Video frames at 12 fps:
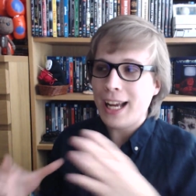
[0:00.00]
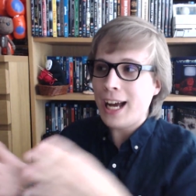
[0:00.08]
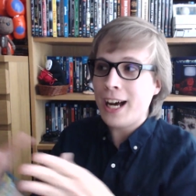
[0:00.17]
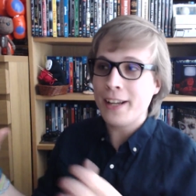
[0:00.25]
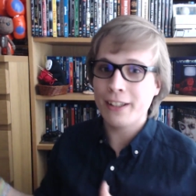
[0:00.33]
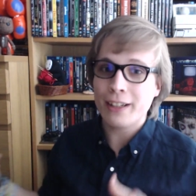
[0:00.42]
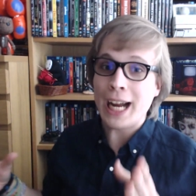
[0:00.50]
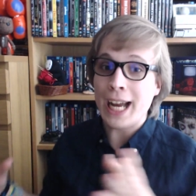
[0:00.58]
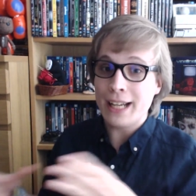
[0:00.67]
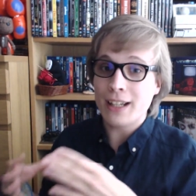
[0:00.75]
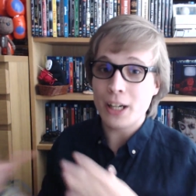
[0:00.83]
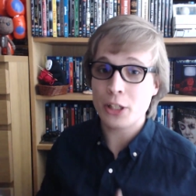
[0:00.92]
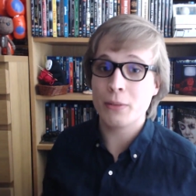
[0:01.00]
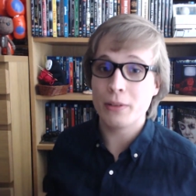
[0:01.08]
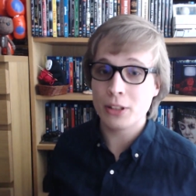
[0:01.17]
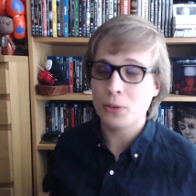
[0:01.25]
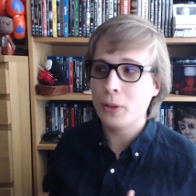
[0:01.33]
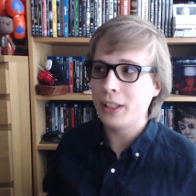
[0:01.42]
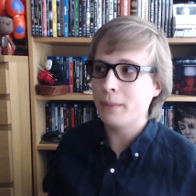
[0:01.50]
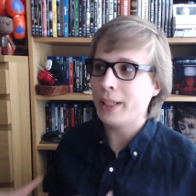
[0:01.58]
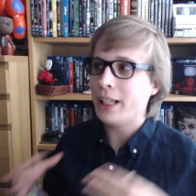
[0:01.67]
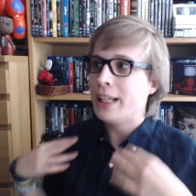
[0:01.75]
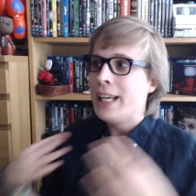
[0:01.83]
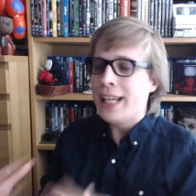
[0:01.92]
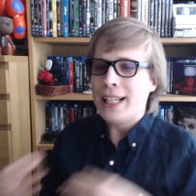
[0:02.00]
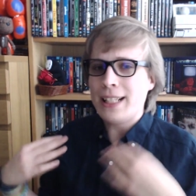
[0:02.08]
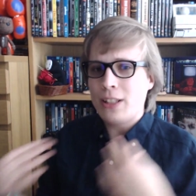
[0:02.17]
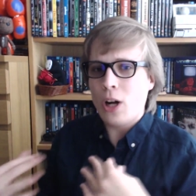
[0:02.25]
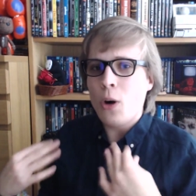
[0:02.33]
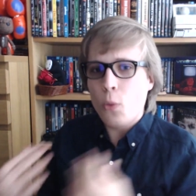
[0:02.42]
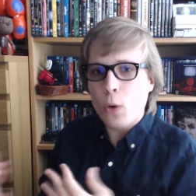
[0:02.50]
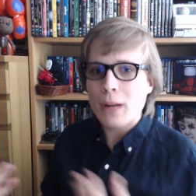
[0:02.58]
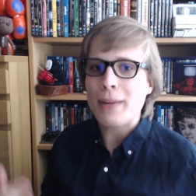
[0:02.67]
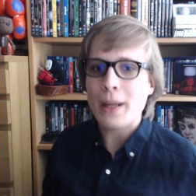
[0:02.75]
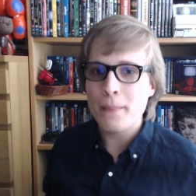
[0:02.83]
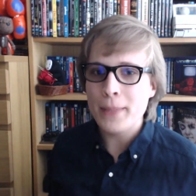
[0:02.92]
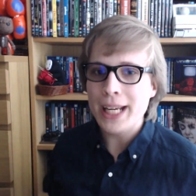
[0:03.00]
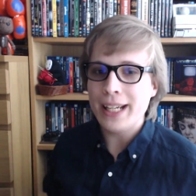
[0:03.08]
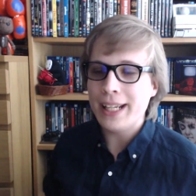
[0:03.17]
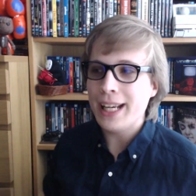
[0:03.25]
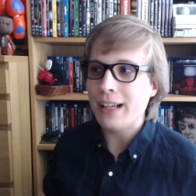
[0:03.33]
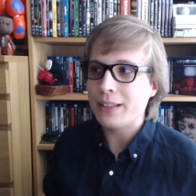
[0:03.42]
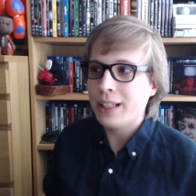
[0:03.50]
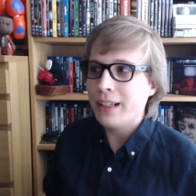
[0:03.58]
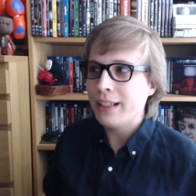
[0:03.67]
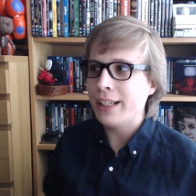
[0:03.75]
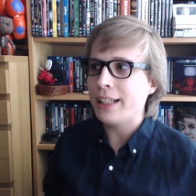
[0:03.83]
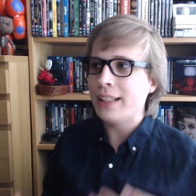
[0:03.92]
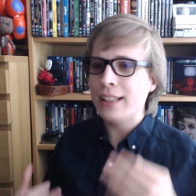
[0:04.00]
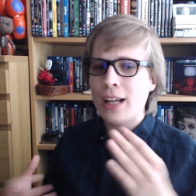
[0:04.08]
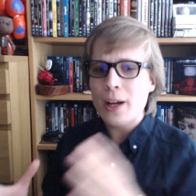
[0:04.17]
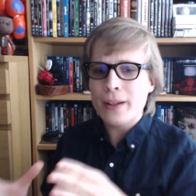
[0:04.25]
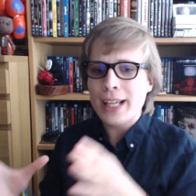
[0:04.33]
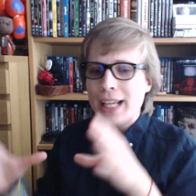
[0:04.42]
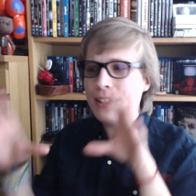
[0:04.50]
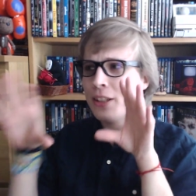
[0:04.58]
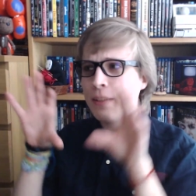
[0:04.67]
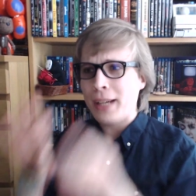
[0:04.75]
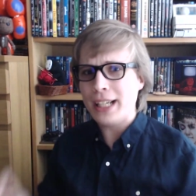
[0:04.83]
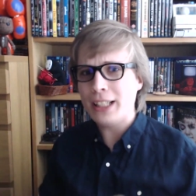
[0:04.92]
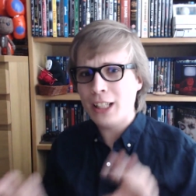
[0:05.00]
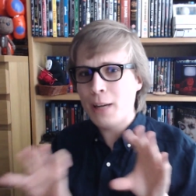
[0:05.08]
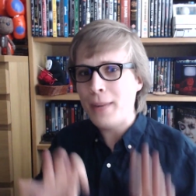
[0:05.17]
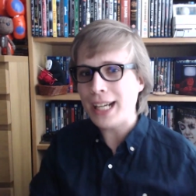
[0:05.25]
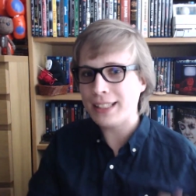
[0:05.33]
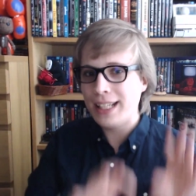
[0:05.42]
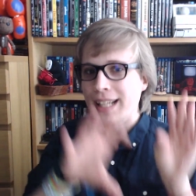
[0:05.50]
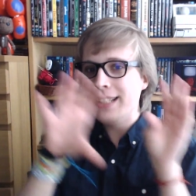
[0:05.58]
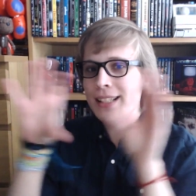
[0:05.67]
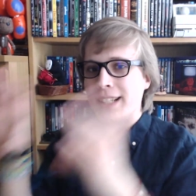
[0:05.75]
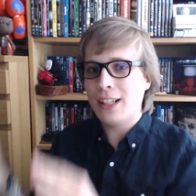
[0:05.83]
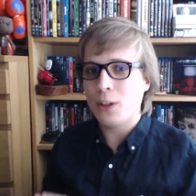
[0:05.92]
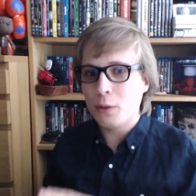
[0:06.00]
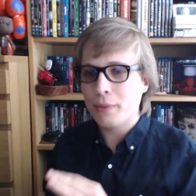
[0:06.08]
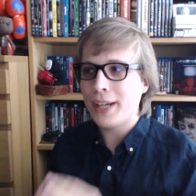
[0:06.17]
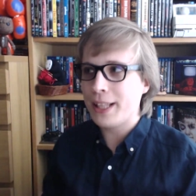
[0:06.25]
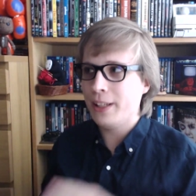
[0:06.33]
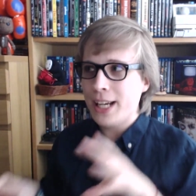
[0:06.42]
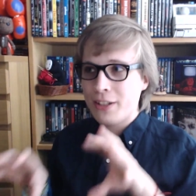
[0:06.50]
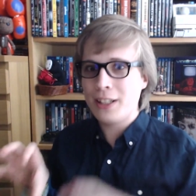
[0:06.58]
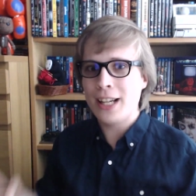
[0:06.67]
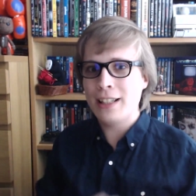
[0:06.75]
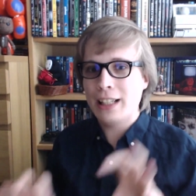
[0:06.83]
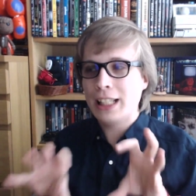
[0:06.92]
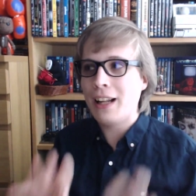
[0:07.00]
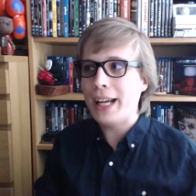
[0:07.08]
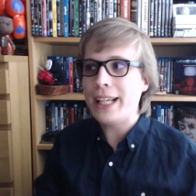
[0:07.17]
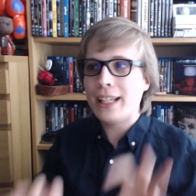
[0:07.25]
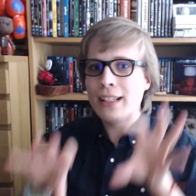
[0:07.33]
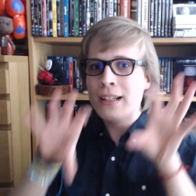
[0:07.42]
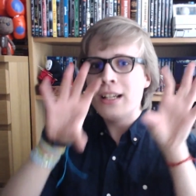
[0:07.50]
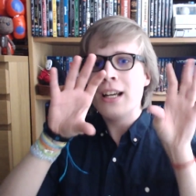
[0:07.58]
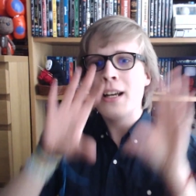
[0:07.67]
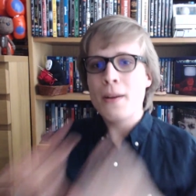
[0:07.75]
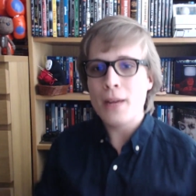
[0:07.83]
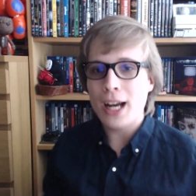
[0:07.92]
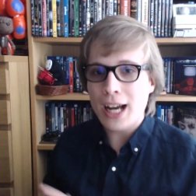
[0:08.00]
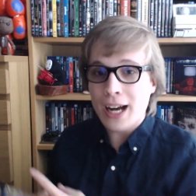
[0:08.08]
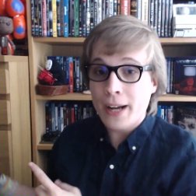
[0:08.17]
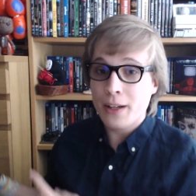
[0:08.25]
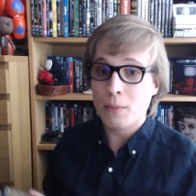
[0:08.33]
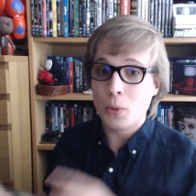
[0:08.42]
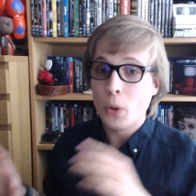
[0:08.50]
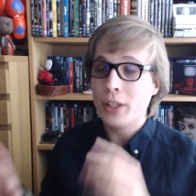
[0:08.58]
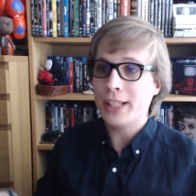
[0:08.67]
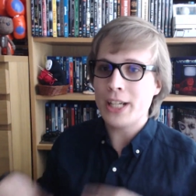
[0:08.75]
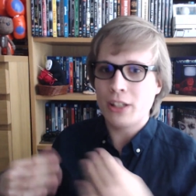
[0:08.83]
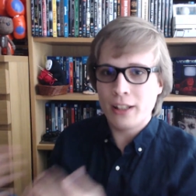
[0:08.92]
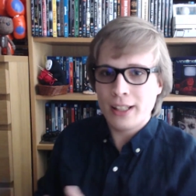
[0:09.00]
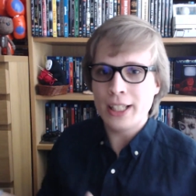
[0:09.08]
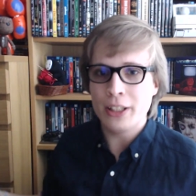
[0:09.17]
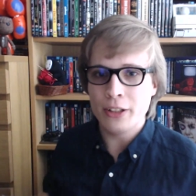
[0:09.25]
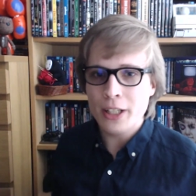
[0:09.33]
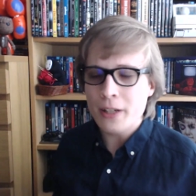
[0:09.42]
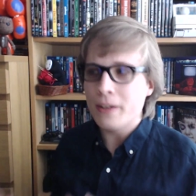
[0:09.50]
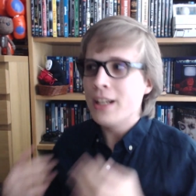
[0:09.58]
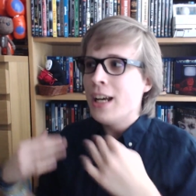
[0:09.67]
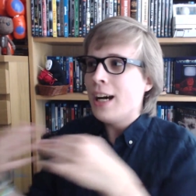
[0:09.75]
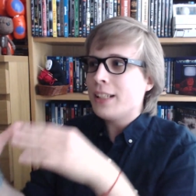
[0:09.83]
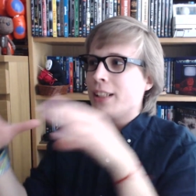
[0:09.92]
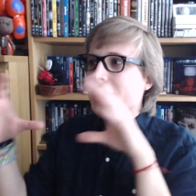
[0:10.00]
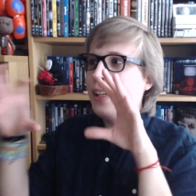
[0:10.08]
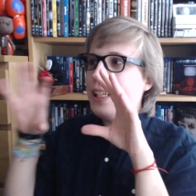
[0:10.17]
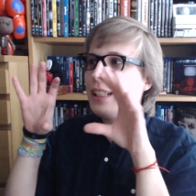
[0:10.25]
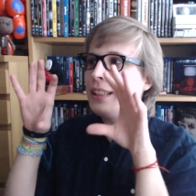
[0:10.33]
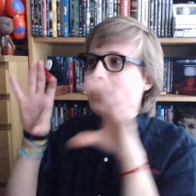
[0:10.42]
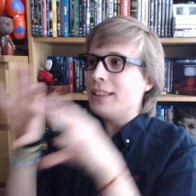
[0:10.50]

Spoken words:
Anna and Hashiba were talking about. He says, oh, what about me at the end? I was kind of like, okay, so you go back to hinting at the whole fact that you actually kind of like Anna more than you actually think you do. I was kind of like,